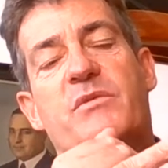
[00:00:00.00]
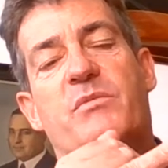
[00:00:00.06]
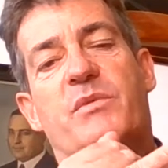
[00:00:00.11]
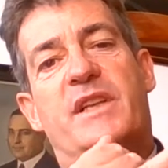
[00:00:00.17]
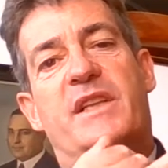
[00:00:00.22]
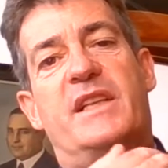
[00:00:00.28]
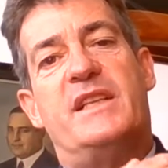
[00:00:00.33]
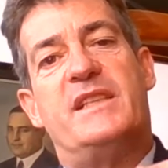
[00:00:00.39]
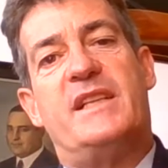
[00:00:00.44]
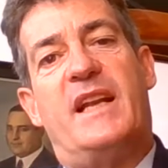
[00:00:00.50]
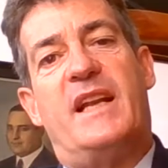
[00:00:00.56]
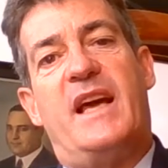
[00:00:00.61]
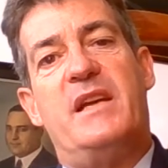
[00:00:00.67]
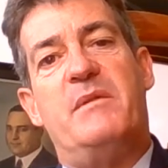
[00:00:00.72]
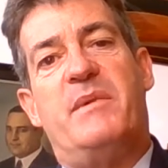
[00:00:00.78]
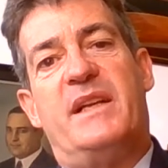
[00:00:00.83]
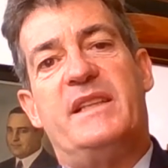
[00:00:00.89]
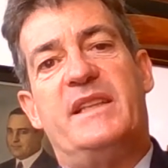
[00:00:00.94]
We need the
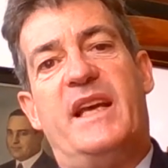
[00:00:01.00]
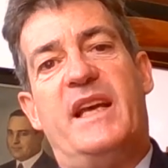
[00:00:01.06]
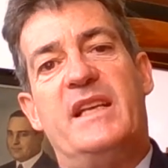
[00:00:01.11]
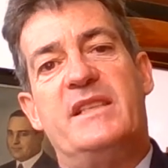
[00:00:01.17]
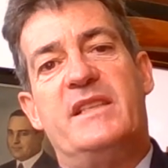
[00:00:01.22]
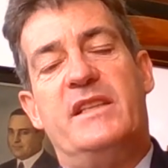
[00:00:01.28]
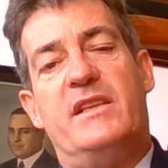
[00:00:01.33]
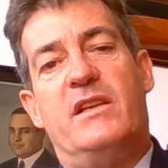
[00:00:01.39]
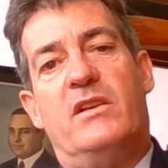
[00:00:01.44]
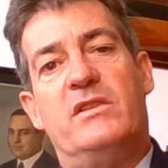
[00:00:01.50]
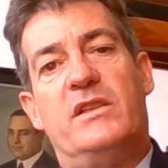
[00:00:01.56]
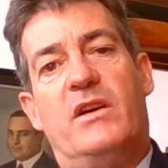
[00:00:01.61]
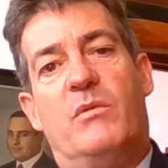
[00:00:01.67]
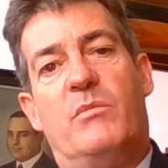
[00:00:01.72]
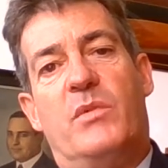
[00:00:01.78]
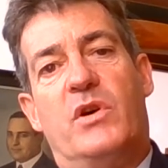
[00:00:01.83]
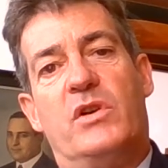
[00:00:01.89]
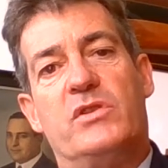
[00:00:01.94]
saliva test
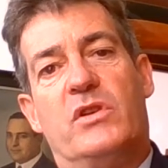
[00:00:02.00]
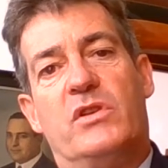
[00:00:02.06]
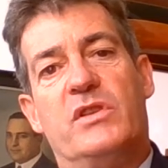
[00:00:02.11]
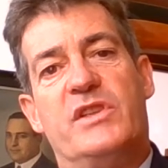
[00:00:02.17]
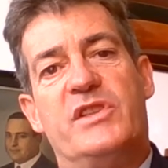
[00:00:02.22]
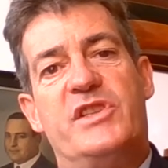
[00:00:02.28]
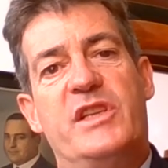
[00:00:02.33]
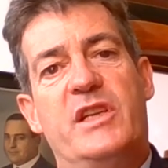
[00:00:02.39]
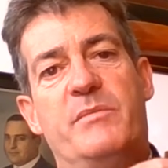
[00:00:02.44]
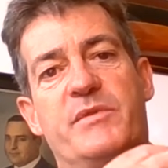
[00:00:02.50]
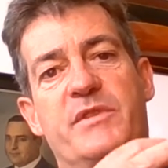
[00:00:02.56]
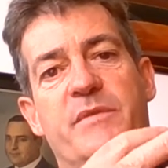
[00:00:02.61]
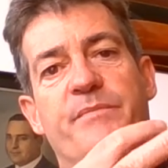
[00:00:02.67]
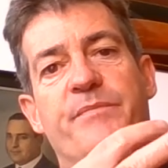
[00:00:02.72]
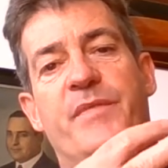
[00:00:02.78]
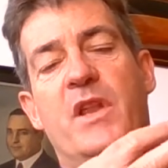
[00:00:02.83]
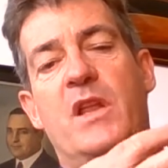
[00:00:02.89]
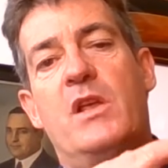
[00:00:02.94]
on board all the ships.
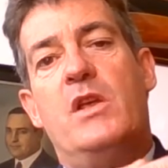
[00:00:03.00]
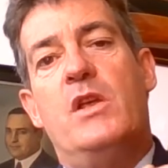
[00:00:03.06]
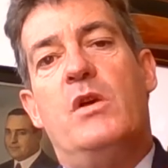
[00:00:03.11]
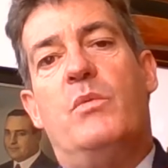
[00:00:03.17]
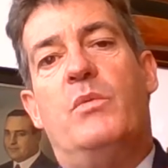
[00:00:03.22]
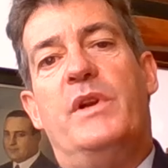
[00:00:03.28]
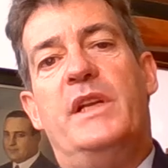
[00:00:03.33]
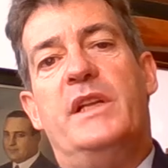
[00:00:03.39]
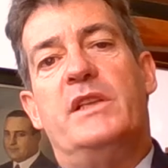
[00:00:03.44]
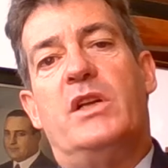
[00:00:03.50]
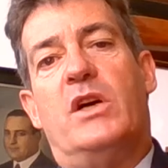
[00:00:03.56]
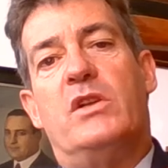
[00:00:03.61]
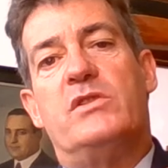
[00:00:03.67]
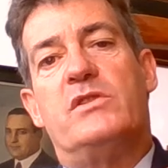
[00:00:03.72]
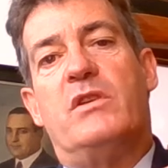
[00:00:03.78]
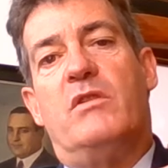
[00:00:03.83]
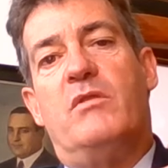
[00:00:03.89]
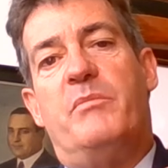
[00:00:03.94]
We need
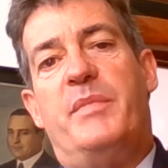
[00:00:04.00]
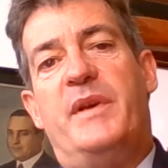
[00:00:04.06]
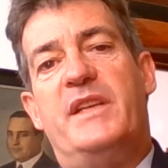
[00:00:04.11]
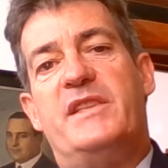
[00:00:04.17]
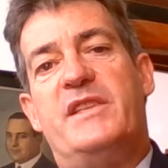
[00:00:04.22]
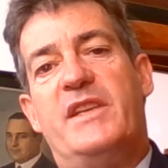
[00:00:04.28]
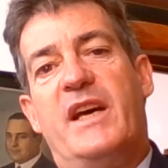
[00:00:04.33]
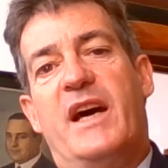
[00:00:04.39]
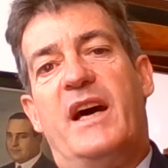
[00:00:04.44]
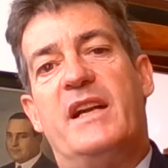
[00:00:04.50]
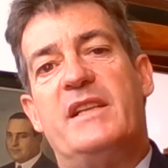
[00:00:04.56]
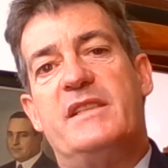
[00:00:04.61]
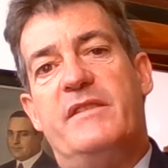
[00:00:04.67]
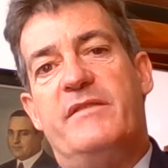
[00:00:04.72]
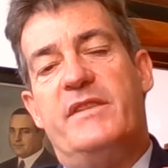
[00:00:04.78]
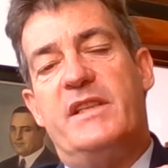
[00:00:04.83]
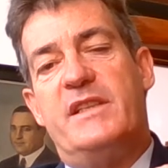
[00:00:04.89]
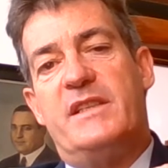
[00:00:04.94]
also PCRs
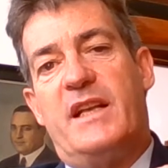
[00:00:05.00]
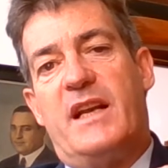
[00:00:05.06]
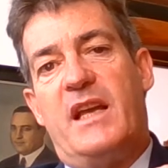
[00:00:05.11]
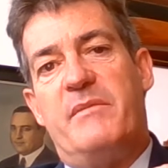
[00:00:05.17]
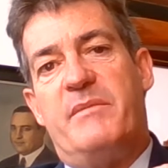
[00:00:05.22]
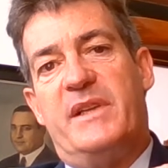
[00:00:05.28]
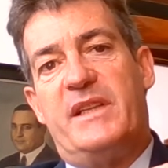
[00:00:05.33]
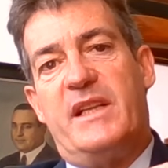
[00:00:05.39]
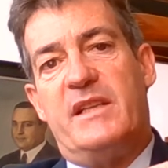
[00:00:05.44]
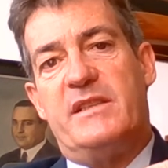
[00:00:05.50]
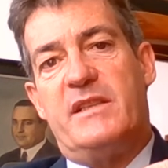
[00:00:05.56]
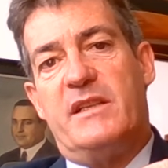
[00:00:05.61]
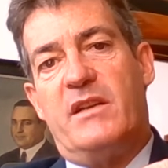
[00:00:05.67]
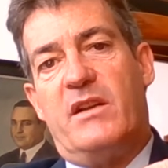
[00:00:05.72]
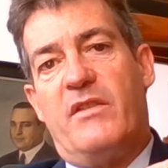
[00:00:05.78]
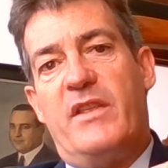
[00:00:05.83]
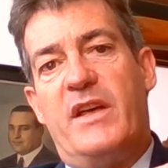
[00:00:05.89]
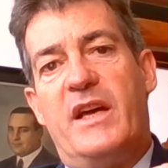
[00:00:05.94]
if this saliva test is
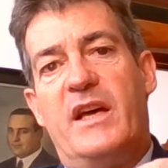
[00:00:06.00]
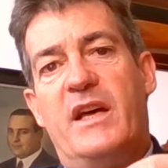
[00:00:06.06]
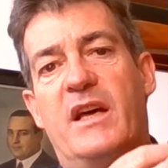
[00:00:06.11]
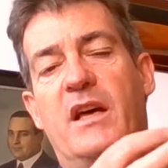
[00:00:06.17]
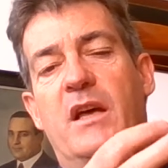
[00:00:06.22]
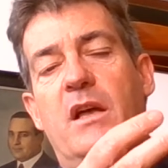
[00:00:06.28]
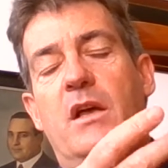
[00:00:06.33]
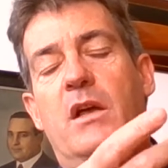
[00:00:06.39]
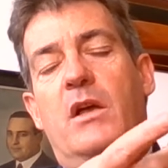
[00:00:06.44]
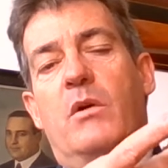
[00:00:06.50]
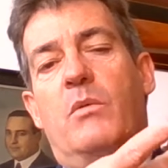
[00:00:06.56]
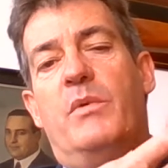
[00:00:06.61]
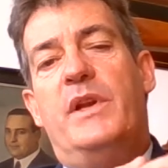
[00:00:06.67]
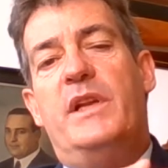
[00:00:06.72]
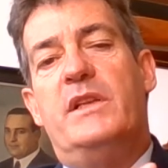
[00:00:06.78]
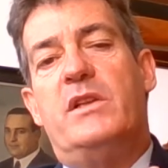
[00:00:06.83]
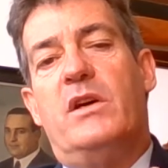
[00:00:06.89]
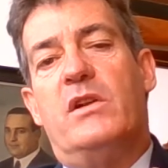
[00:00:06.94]
not there. We
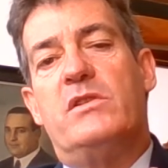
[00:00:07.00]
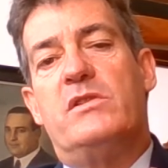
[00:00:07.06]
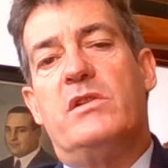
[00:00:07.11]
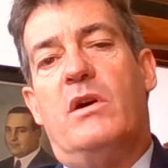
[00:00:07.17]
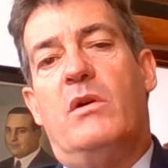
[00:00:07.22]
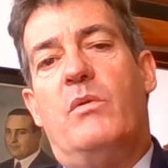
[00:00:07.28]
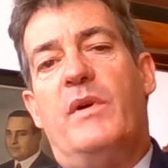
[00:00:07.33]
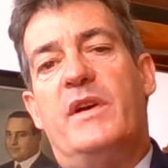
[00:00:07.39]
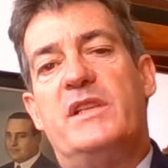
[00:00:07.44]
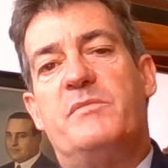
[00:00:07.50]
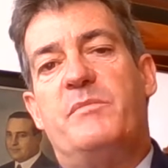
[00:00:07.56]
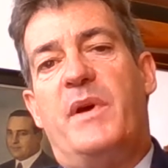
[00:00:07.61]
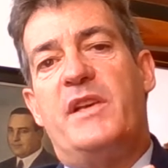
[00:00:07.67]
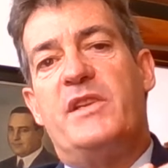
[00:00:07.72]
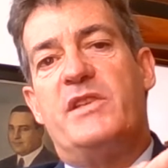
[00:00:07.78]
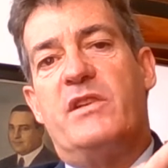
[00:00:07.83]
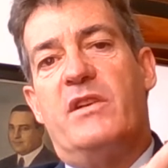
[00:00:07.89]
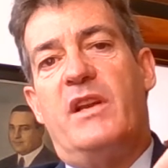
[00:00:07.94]
need also
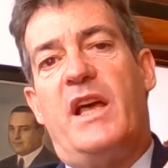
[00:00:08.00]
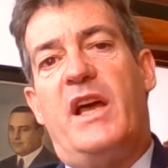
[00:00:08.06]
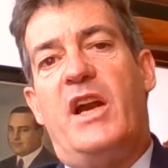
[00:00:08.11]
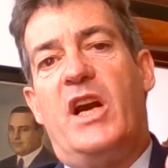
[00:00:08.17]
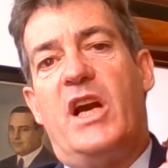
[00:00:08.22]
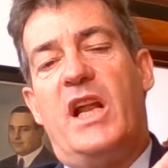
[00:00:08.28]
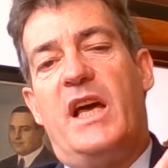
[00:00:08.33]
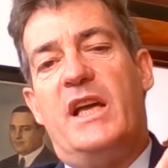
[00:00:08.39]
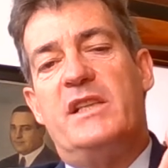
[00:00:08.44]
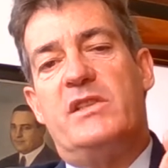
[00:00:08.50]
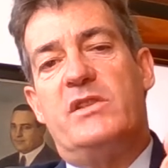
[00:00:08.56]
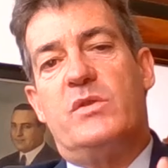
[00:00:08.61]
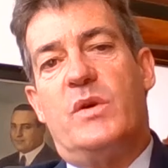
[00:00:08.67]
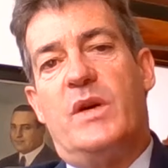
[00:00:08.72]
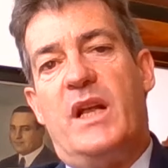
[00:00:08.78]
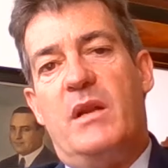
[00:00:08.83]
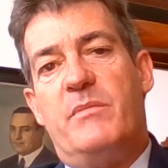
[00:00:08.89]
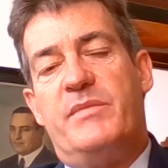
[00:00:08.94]
special airlines to
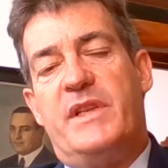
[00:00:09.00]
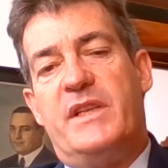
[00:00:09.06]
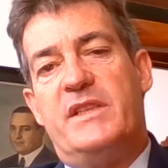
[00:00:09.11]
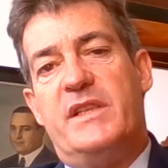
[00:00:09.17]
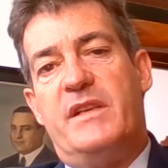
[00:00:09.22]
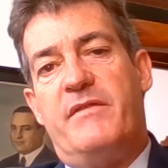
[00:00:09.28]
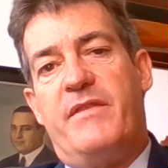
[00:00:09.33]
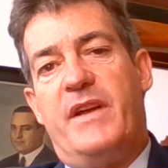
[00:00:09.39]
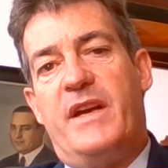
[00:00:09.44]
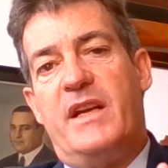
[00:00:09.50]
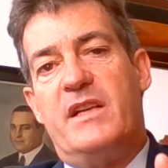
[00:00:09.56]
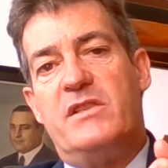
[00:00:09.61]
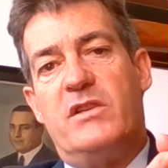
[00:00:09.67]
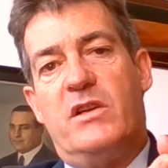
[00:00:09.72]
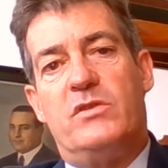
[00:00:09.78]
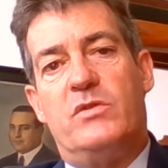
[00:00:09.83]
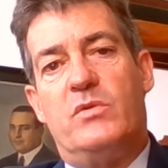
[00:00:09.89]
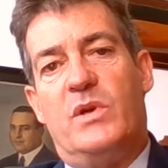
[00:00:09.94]
help the seafarers,
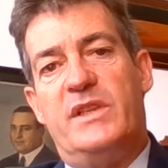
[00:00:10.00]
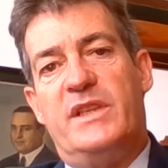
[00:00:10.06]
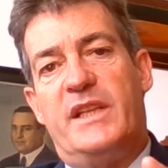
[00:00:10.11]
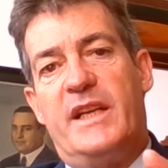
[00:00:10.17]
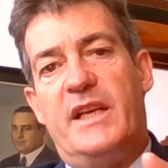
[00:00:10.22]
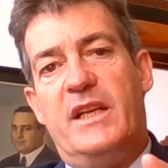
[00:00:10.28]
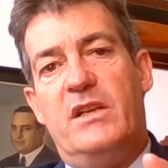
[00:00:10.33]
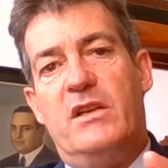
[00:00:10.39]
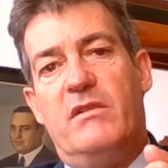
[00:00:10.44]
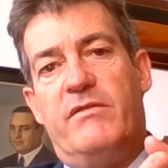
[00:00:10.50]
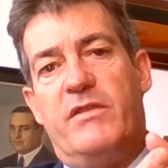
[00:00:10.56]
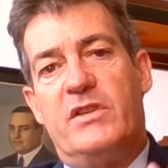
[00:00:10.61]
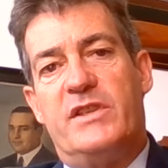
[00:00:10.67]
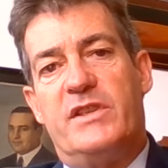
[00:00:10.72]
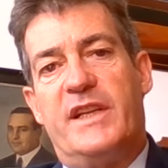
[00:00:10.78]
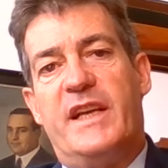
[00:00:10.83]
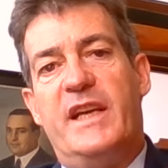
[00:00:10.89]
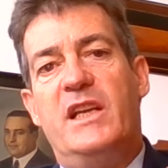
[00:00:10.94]
not 20 kilo,
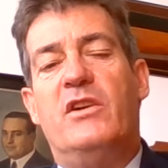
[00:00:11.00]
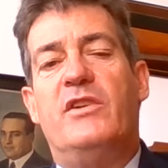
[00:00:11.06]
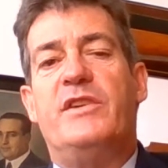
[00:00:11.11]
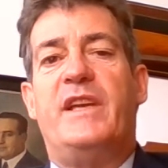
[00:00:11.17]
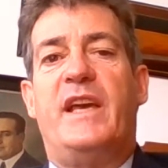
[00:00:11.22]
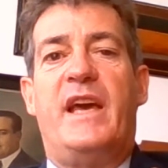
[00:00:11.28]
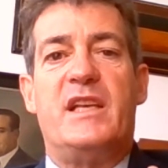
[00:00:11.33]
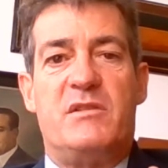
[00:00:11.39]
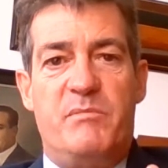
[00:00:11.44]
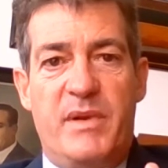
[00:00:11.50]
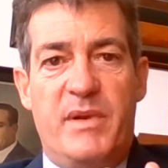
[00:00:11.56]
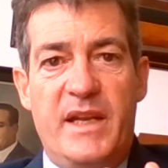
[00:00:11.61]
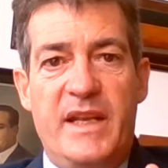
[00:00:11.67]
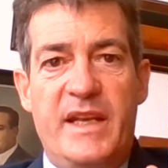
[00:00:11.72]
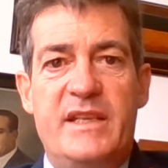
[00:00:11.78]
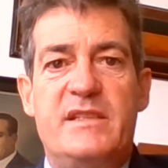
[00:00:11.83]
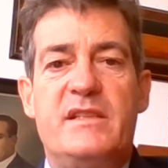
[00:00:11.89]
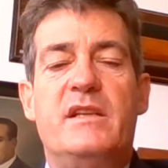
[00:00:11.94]
40 kilo. Yes,
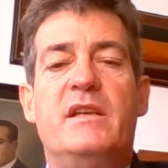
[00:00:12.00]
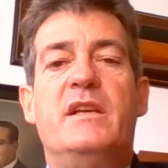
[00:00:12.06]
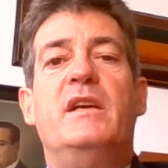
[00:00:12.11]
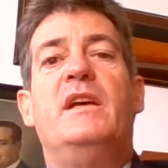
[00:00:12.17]
please.